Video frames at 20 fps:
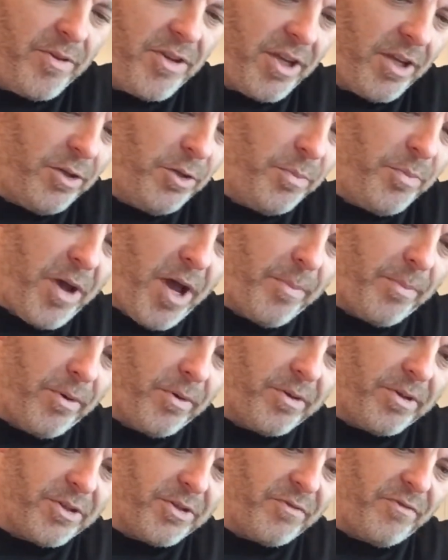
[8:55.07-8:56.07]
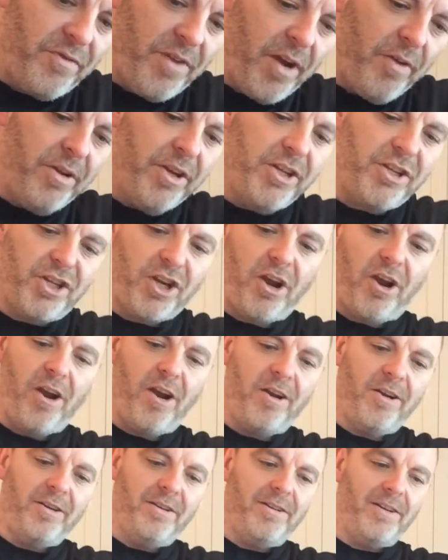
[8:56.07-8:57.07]
single pepper is very
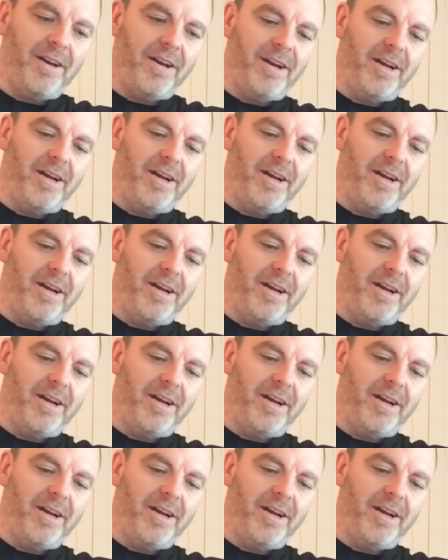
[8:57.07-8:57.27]
charred,